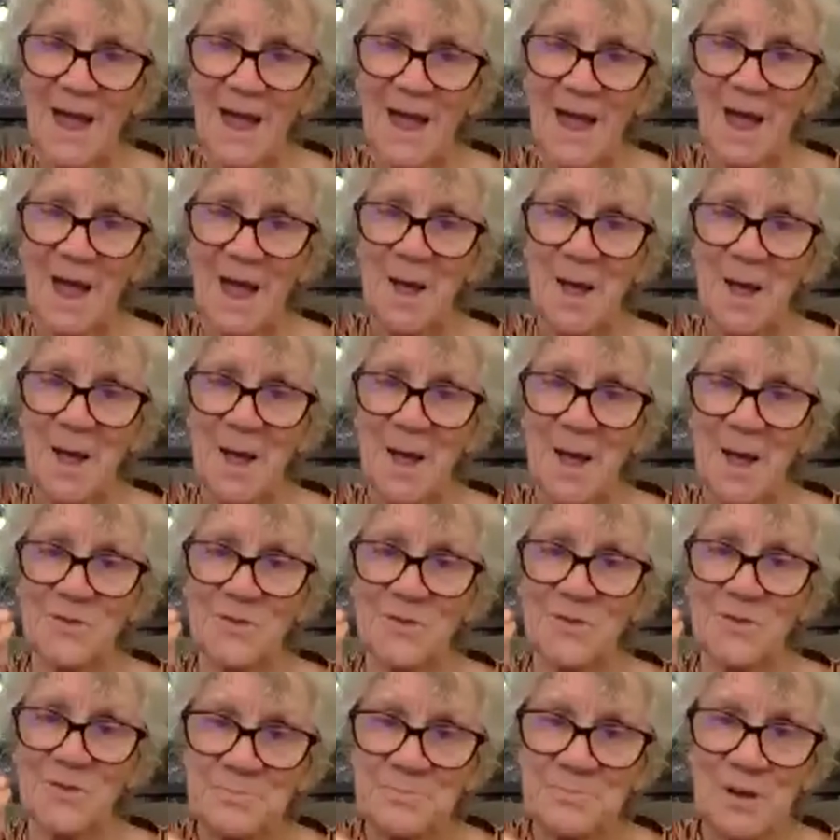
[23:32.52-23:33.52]
But the
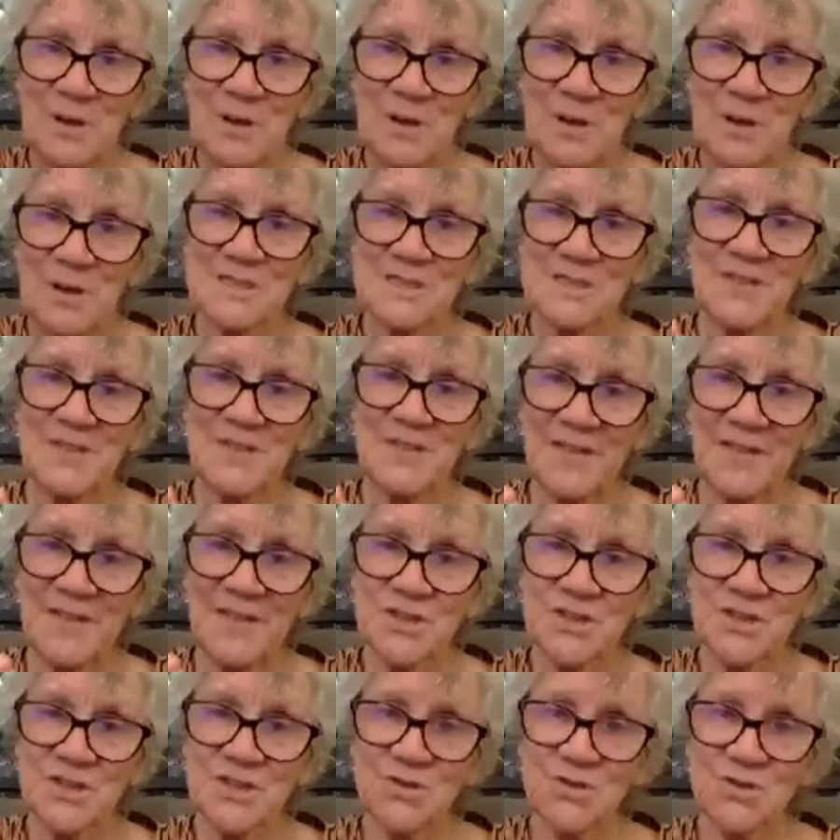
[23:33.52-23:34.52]
response of the other
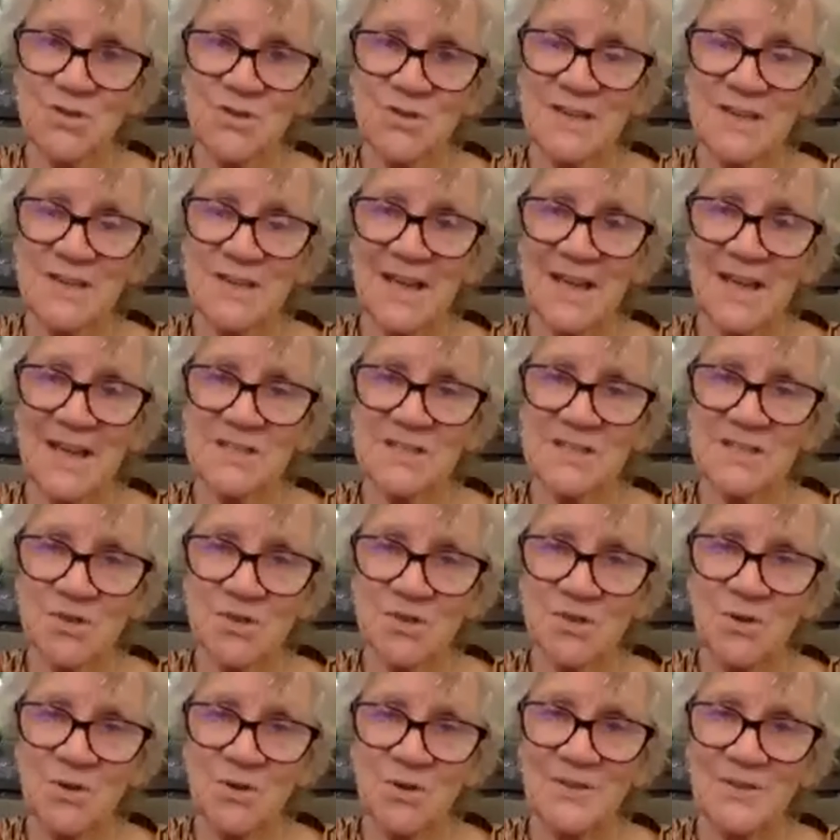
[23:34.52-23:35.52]
children in that
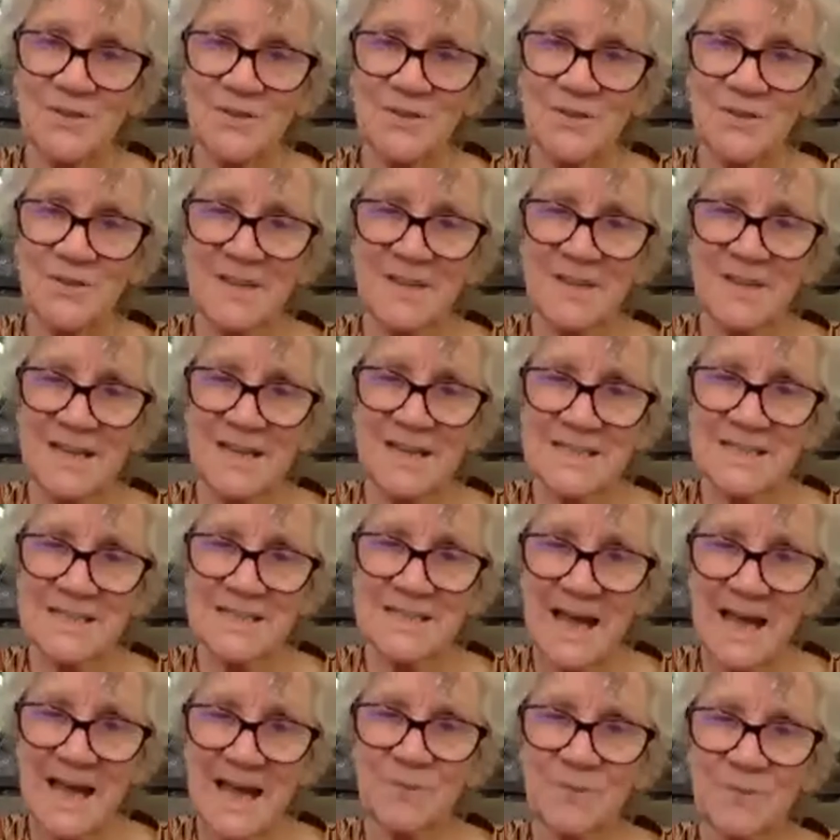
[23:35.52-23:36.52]
school the next
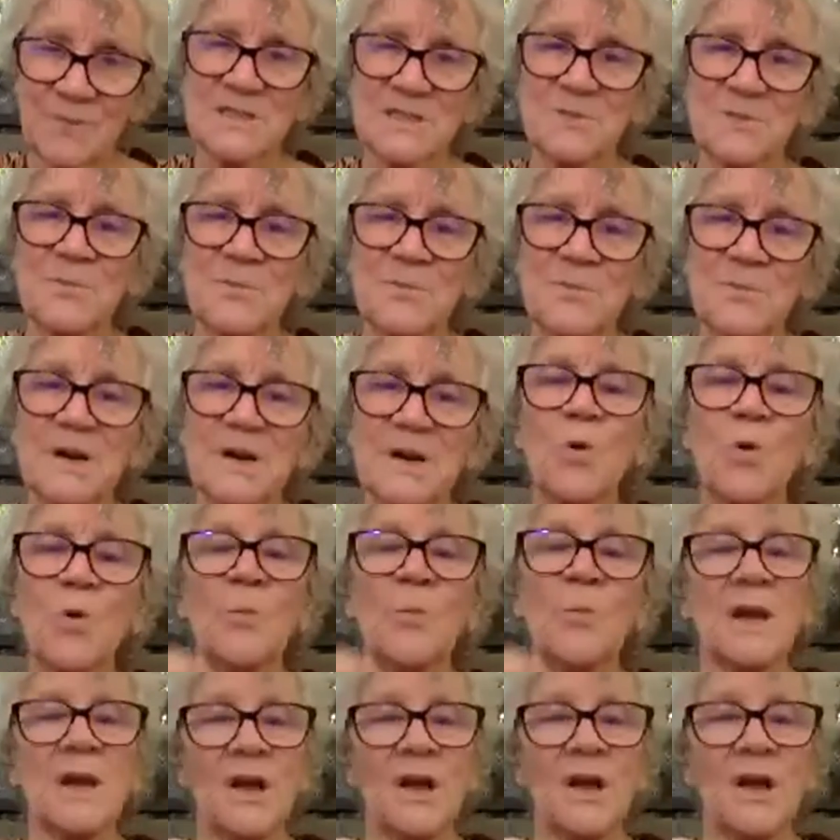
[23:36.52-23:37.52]
day was to bring warm
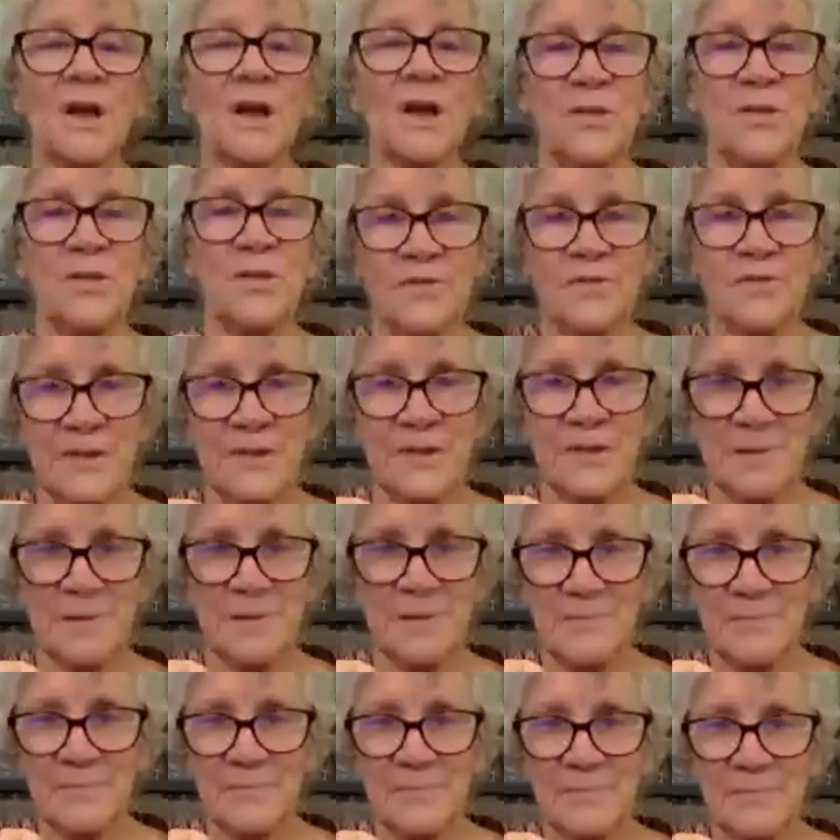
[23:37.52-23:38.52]
clothing for him.
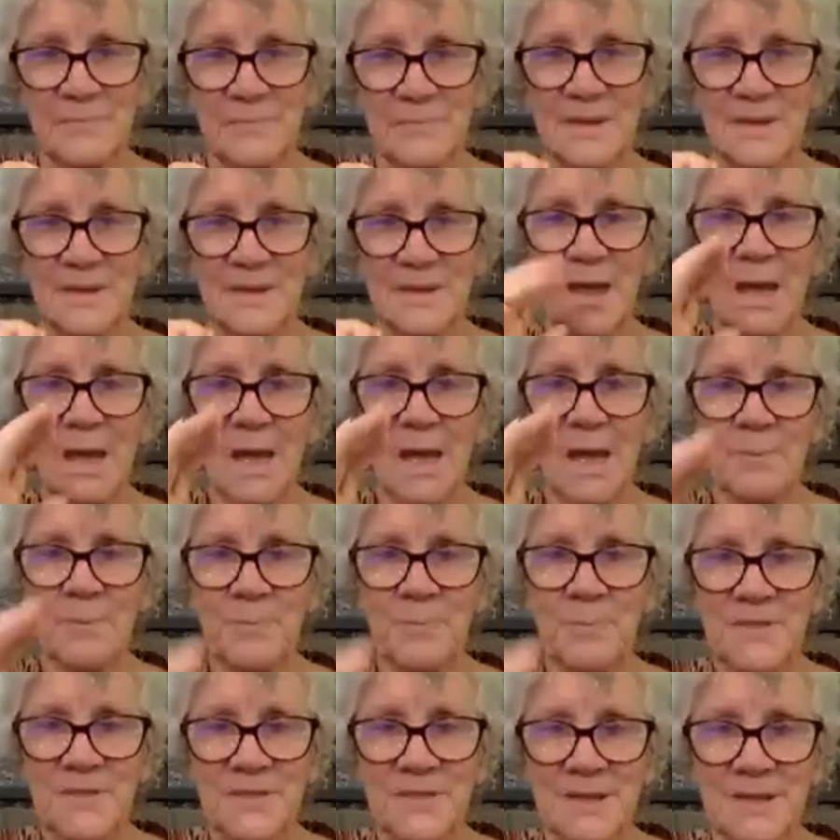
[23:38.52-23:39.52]

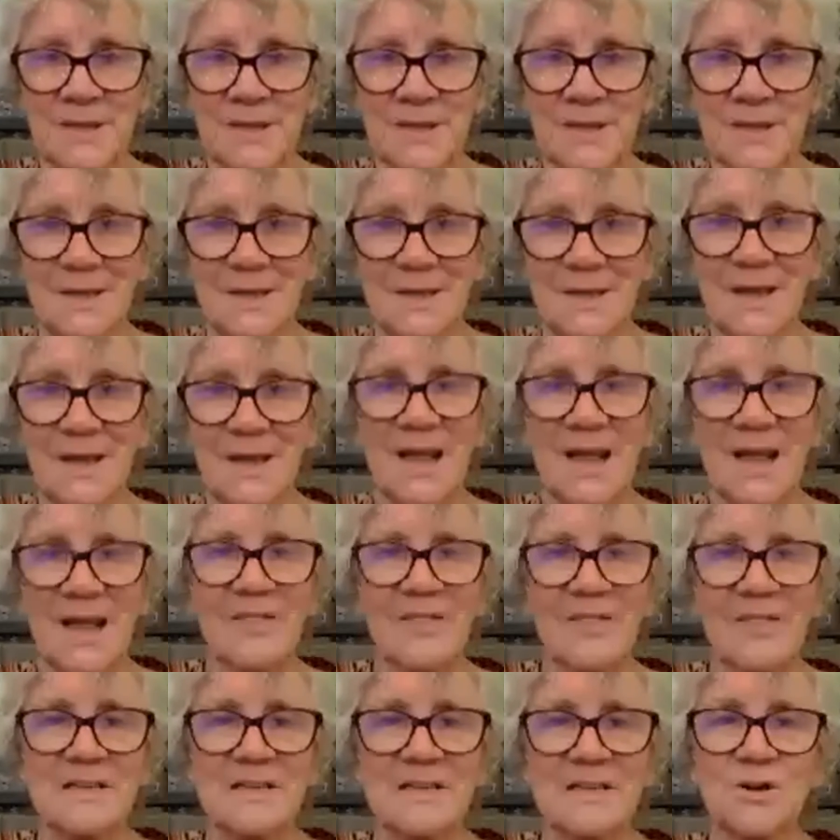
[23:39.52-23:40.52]
Empathy. They
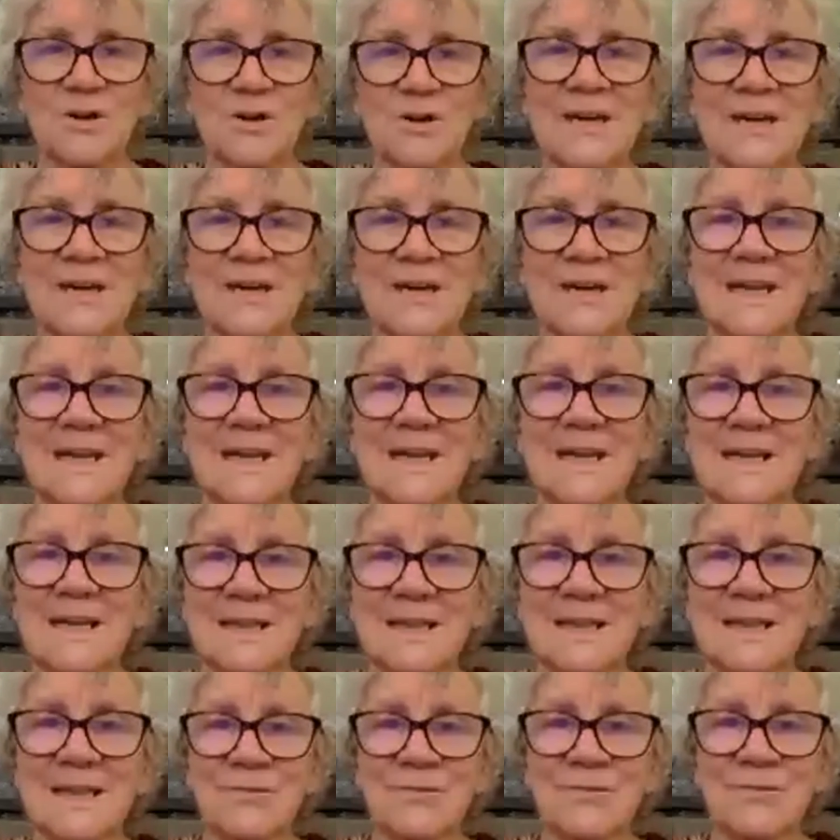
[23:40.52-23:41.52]
saw a need and they
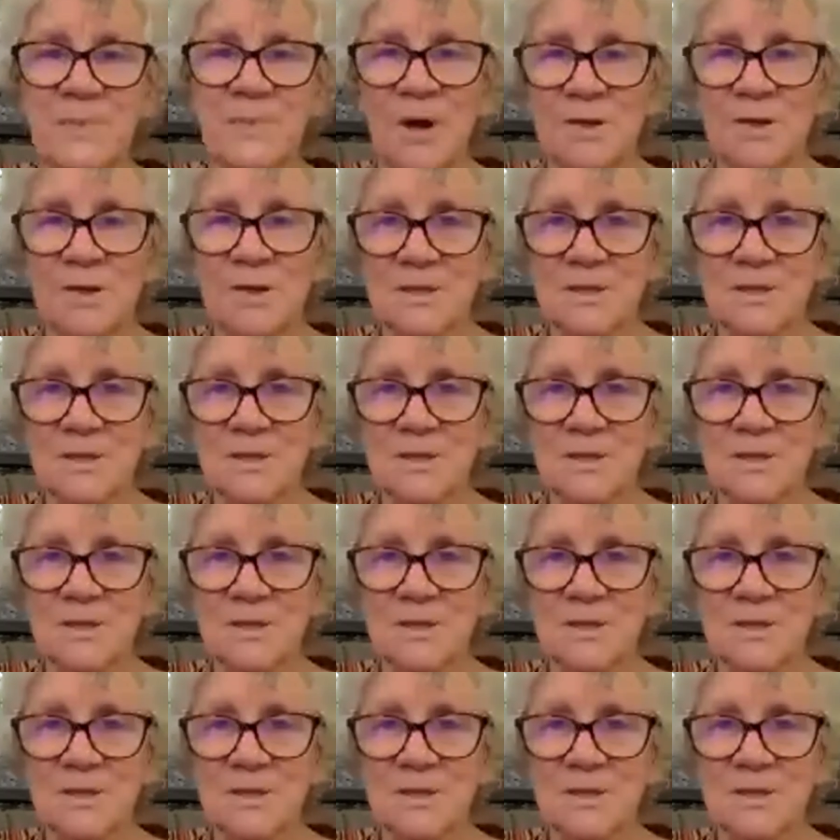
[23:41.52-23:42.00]
responded.